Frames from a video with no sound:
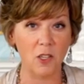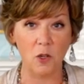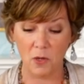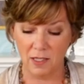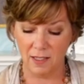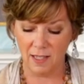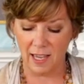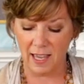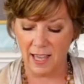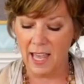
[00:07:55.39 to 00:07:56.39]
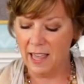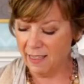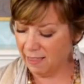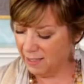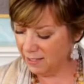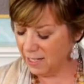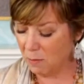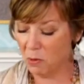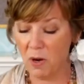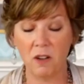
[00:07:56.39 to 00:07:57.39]
you can see that this
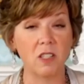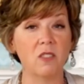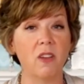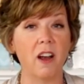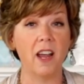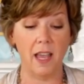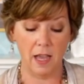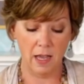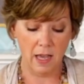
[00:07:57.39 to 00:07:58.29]
table runner is very